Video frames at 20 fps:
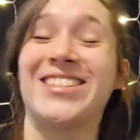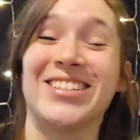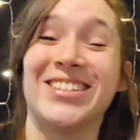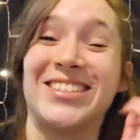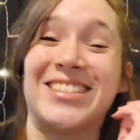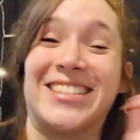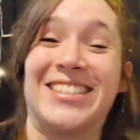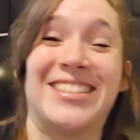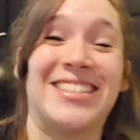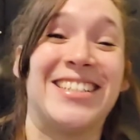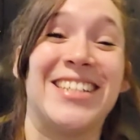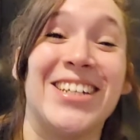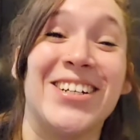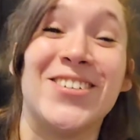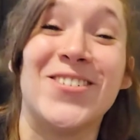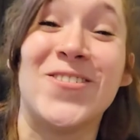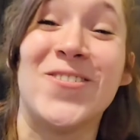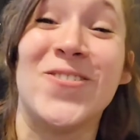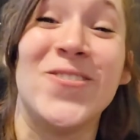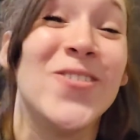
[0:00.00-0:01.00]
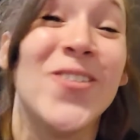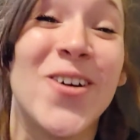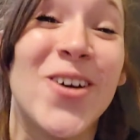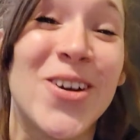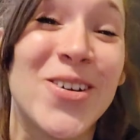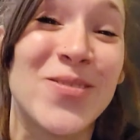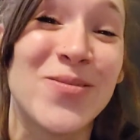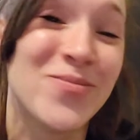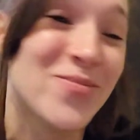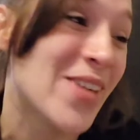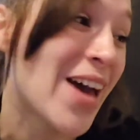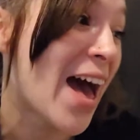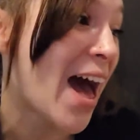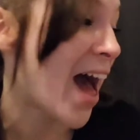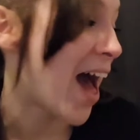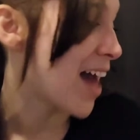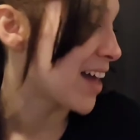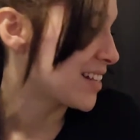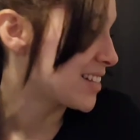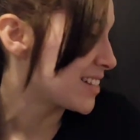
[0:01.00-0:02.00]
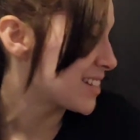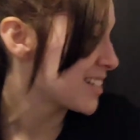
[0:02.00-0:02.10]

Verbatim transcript: there's still four bags.